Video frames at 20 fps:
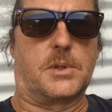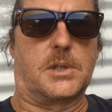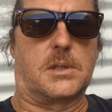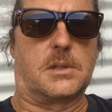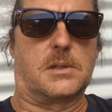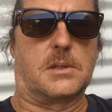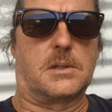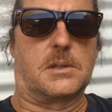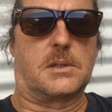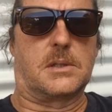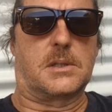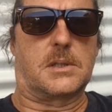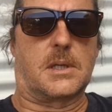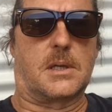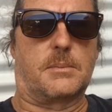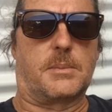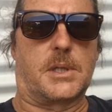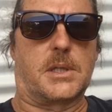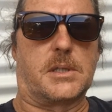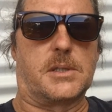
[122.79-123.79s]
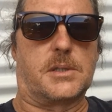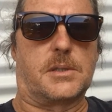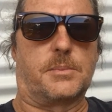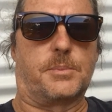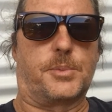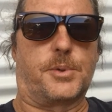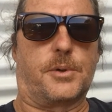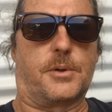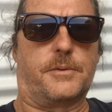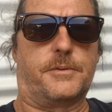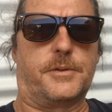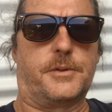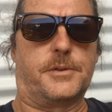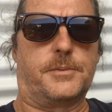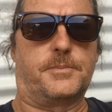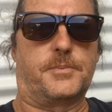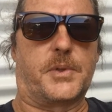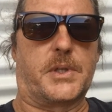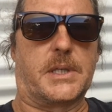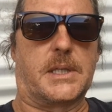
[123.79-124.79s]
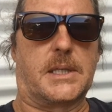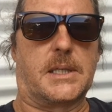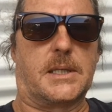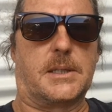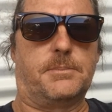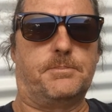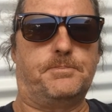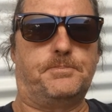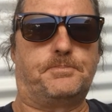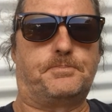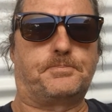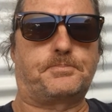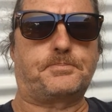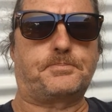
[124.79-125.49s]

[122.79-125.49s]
then we can start making some profit again,